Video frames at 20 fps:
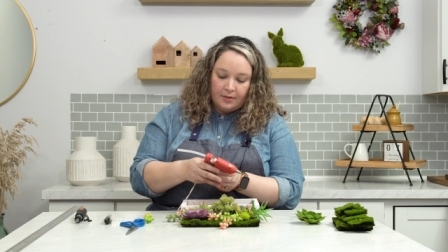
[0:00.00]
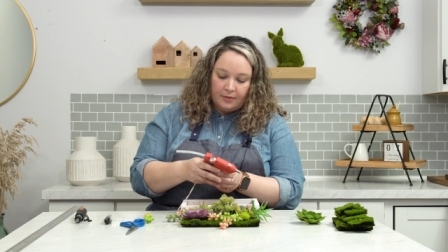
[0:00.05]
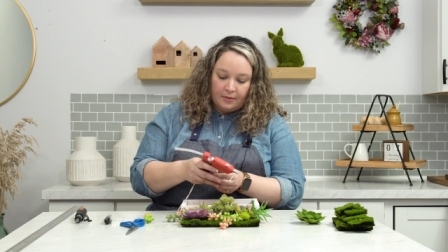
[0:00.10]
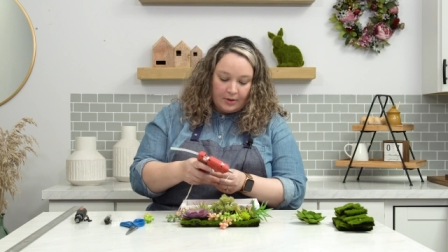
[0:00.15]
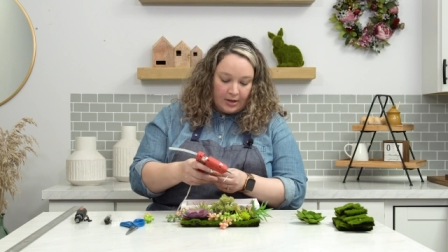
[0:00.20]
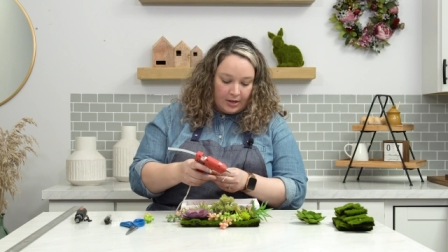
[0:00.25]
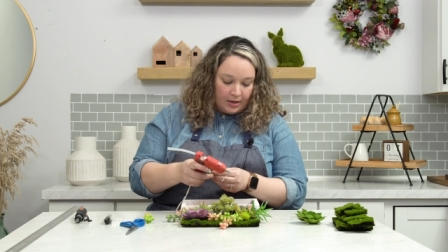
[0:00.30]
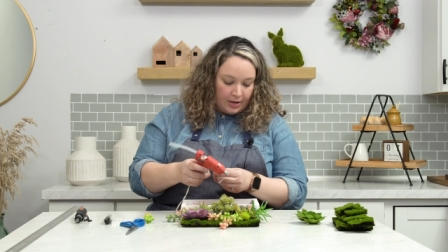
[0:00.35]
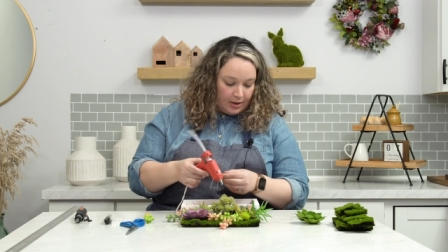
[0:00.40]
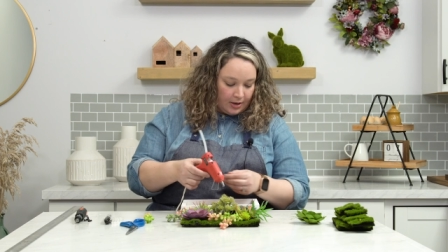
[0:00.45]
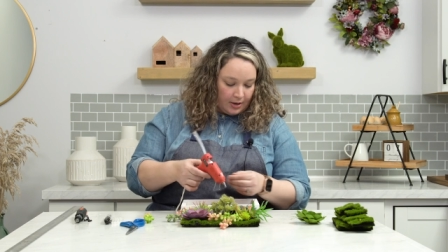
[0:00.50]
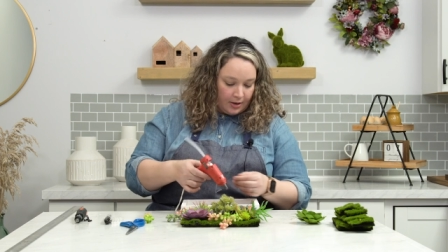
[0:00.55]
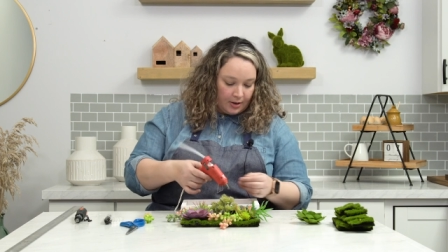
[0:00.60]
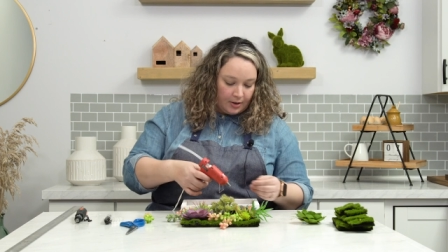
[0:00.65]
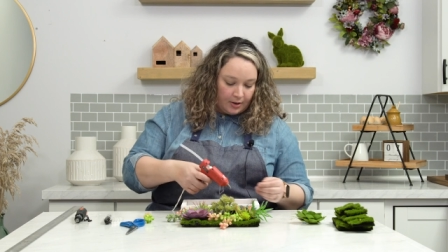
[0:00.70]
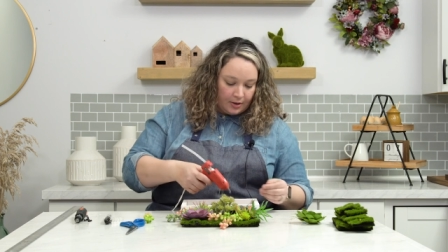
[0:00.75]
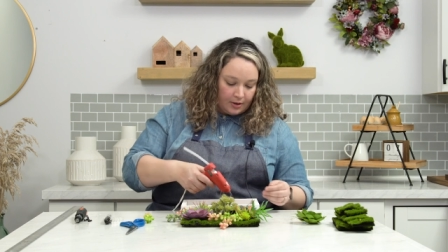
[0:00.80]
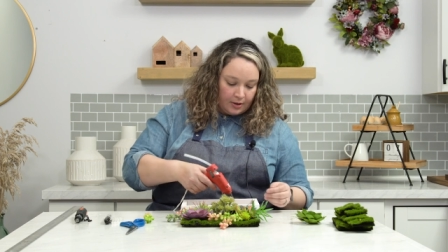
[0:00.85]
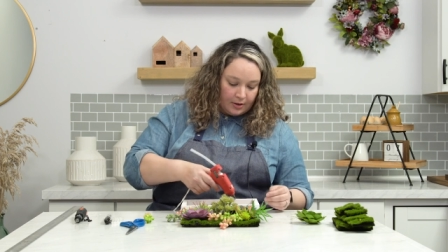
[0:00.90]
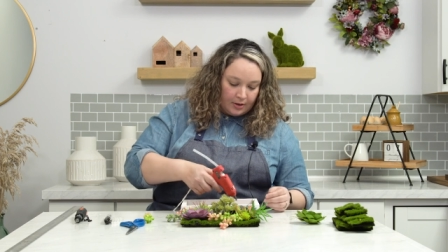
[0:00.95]
right
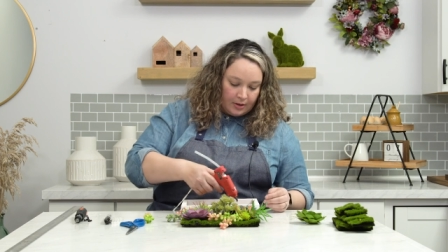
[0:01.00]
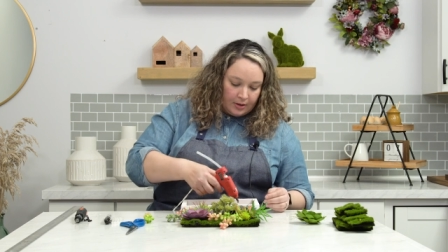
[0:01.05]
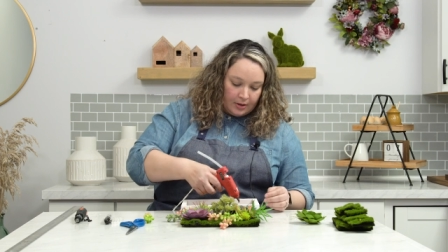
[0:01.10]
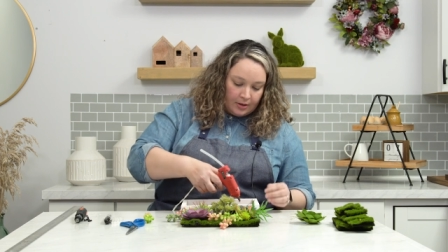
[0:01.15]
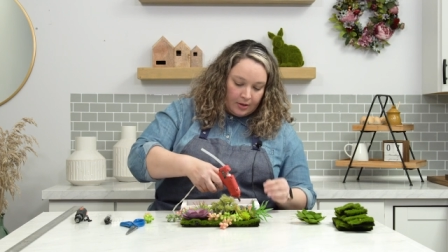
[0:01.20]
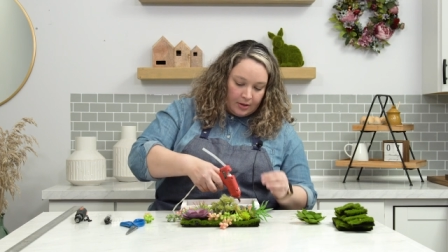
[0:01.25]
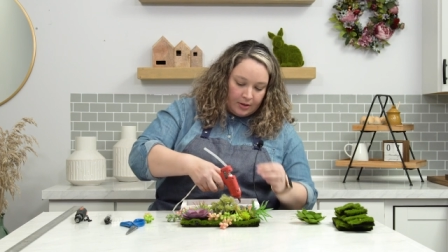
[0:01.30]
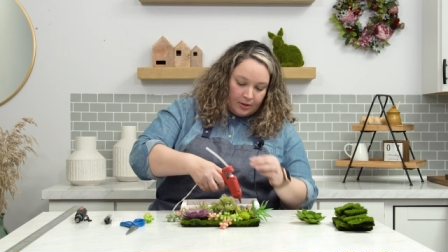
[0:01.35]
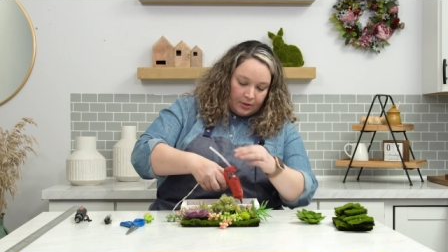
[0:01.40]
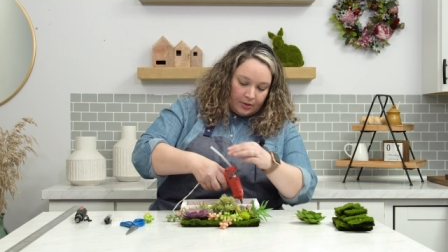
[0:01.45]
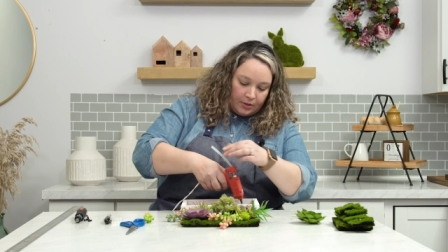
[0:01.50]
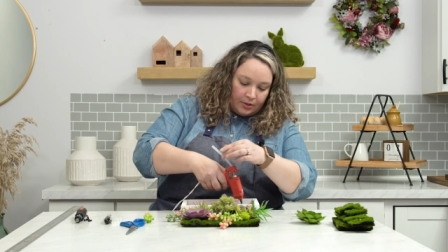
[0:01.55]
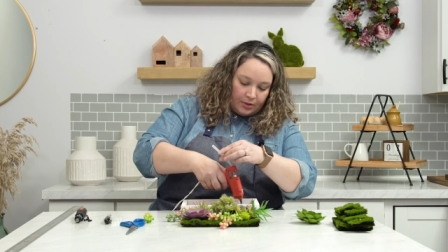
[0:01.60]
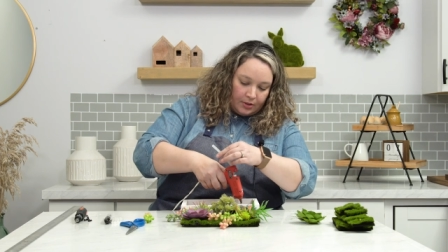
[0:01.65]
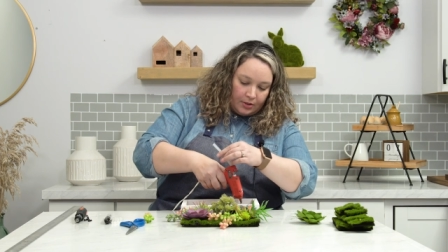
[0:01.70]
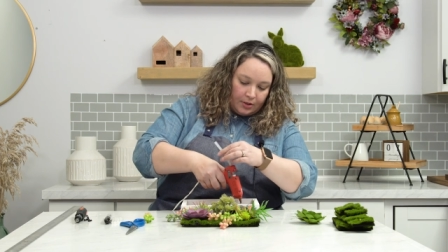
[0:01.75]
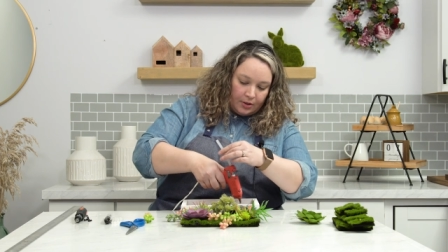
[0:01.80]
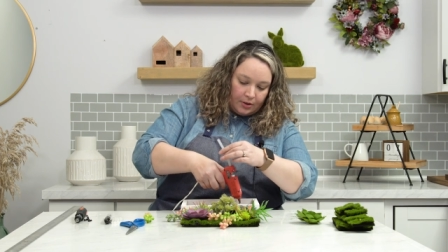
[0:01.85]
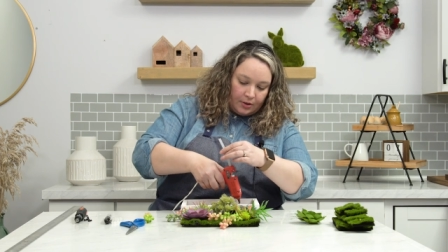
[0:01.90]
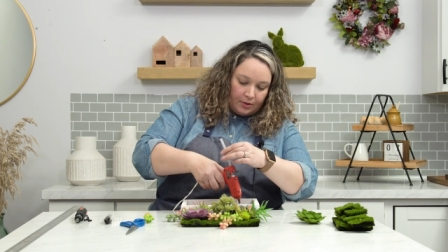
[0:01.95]
here.
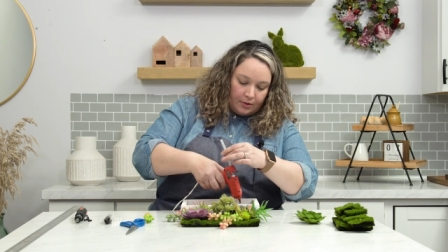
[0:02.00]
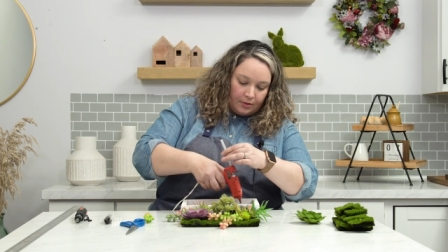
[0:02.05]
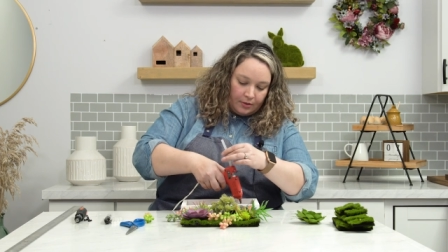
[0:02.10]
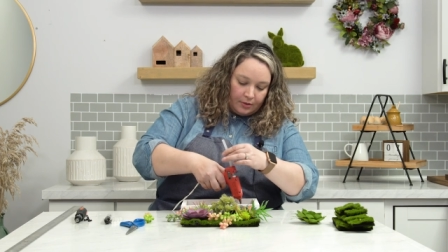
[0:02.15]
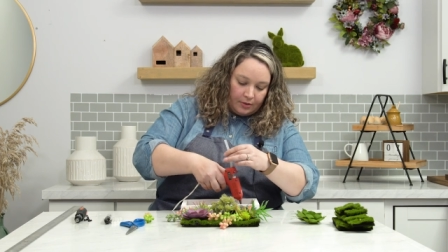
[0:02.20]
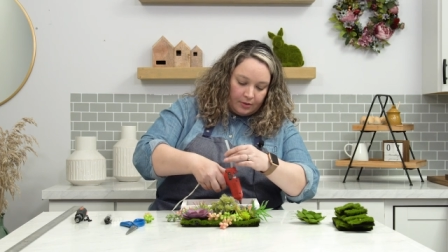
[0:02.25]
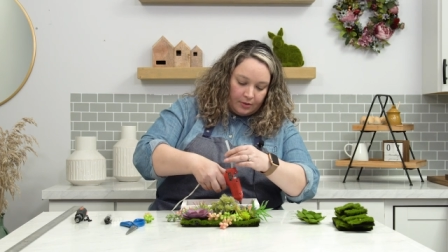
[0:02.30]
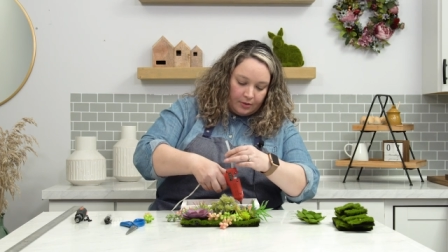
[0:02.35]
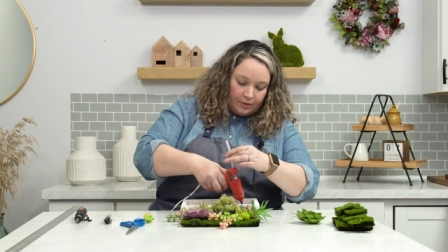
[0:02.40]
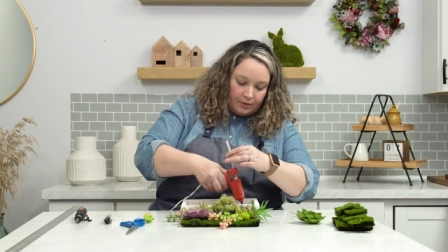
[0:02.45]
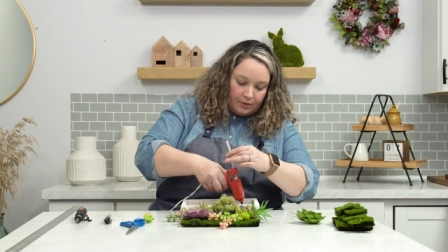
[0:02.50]
So